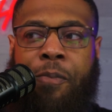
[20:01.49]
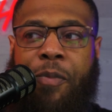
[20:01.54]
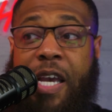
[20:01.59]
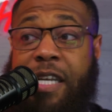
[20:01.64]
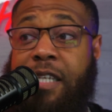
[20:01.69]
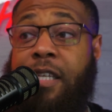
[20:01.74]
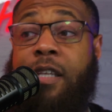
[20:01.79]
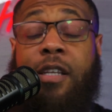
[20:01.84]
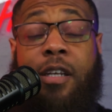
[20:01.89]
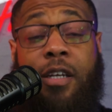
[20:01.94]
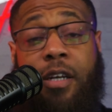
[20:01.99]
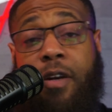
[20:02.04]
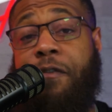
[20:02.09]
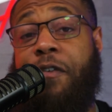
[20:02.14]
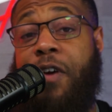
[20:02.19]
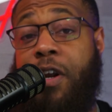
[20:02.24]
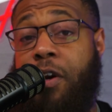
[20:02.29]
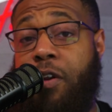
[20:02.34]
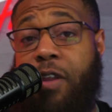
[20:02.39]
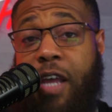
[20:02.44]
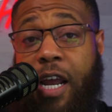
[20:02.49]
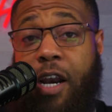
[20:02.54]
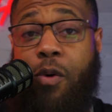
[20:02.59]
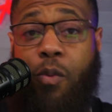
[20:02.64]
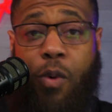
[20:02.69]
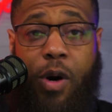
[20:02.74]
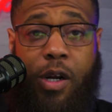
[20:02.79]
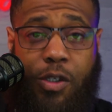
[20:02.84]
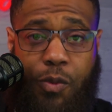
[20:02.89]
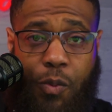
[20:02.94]
isn't the defender that he
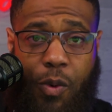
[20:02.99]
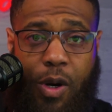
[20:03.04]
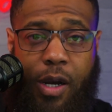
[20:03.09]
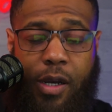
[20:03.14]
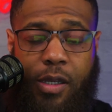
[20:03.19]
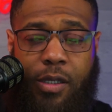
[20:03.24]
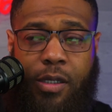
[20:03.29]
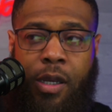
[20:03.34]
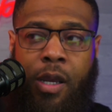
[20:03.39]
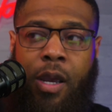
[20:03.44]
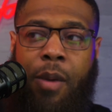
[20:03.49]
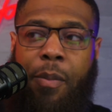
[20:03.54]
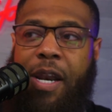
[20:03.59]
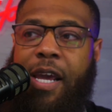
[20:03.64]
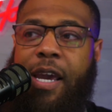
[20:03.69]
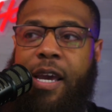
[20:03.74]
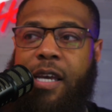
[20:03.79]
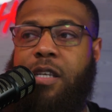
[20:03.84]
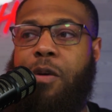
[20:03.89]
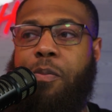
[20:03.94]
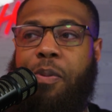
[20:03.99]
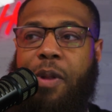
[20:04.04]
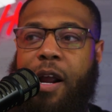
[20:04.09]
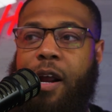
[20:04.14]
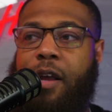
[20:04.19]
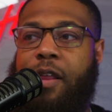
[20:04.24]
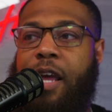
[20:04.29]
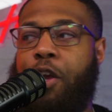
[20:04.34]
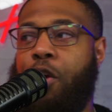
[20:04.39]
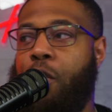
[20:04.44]
once was, but he is a
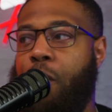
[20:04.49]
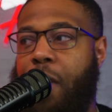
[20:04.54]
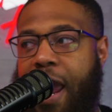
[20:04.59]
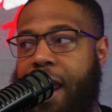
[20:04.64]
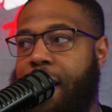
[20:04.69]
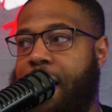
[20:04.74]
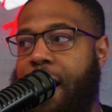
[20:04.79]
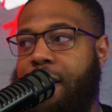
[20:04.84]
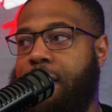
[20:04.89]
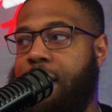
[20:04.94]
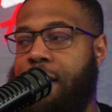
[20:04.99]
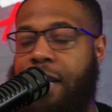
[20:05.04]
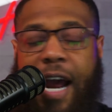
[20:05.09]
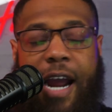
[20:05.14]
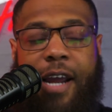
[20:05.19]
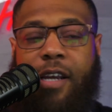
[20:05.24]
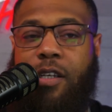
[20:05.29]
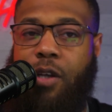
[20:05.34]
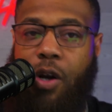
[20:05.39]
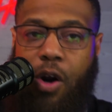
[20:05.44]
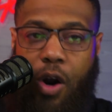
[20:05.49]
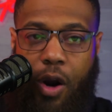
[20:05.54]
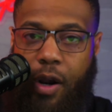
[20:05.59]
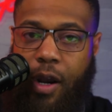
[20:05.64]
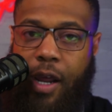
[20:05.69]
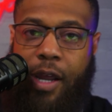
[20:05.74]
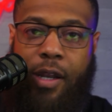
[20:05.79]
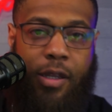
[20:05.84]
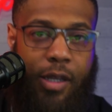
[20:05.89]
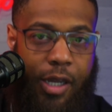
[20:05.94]
player that you cannot deny his heart
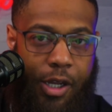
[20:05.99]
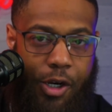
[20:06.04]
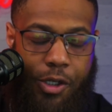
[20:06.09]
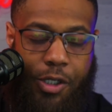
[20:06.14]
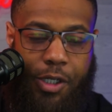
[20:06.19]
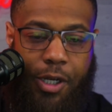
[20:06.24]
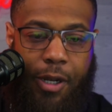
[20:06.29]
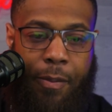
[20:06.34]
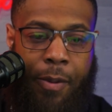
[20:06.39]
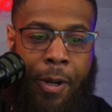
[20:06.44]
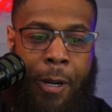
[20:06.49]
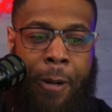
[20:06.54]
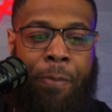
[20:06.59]
and leadership.